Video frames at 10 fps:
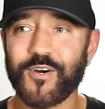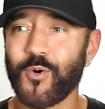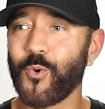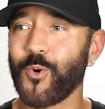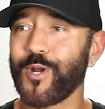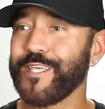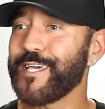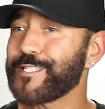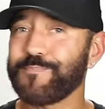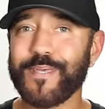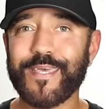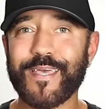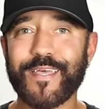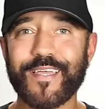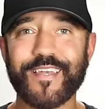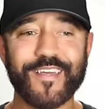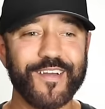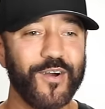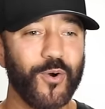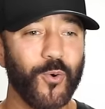or ESPN
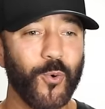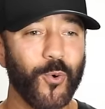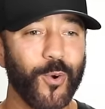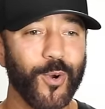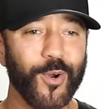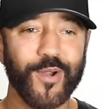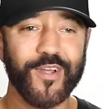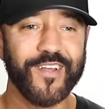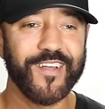or